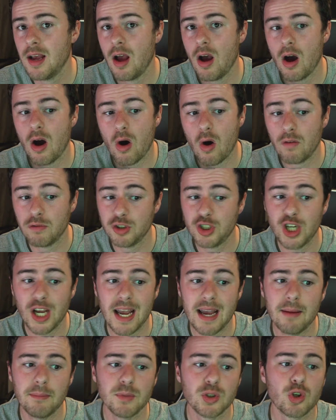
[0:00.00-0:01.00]
of
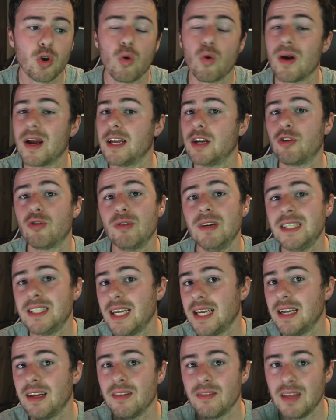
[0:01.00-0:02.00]
gems or
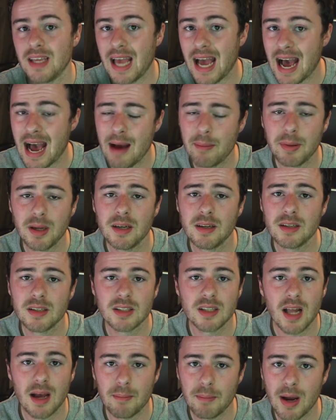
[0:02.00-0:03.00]
increasing the
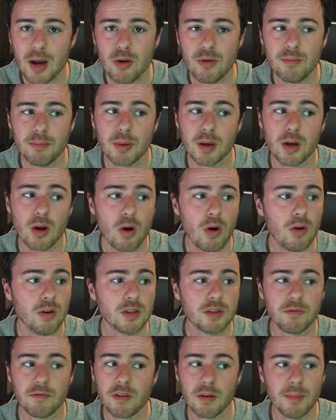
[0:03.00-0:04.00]
happiness amount,
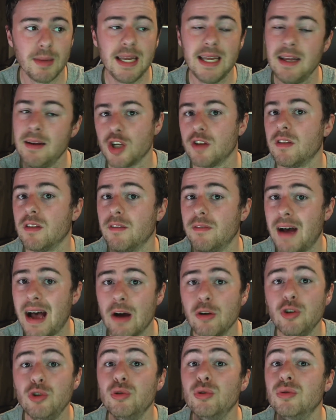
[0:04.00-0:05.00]
because for me the
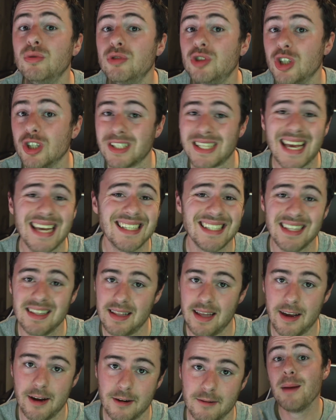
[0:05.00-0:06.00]
value just isn't
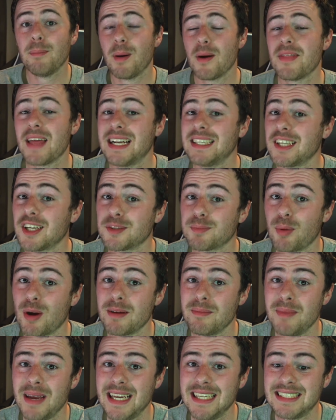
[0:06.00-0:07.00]
there. But that does
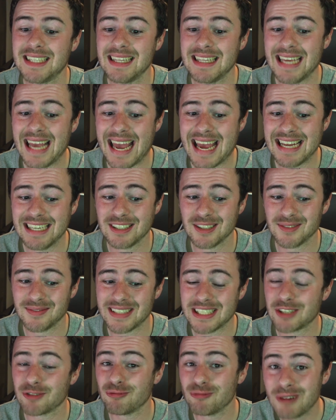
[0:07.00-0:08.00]
bring me to the end of
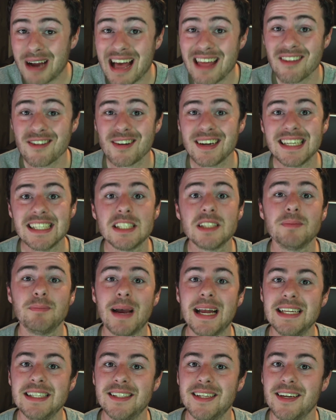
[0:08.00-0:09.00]
this rather
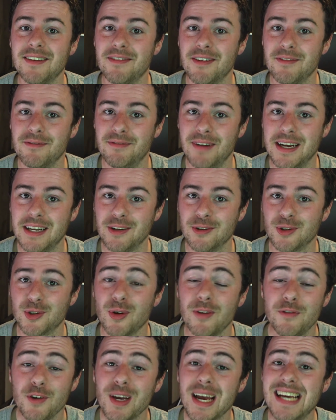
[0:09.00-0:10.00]
expensive video.
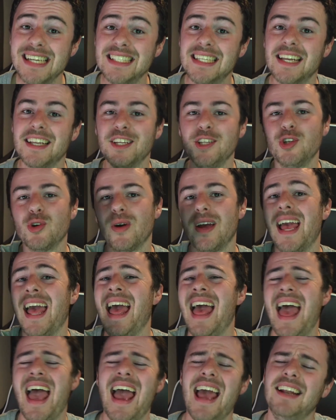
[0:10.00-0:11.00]
So if you guys did enjoy it,
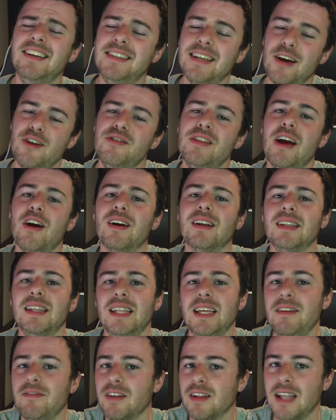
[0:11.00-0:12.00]
head down there and
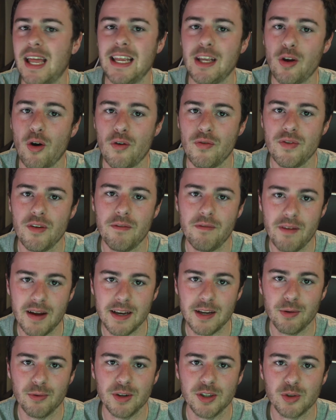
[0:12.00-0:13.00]
leave a like on the
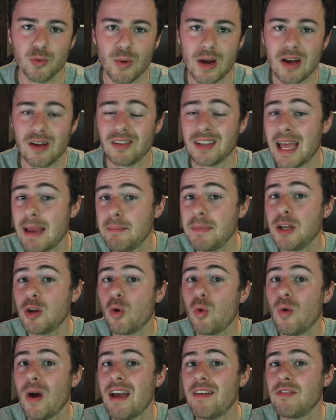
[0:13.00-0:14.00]
video as well. Let me
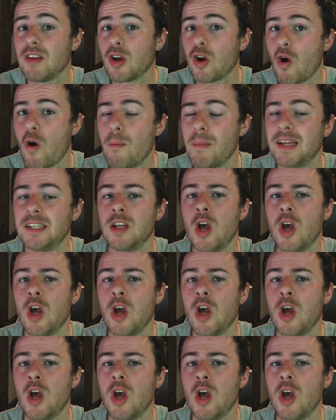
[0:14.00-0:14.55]
know in the comments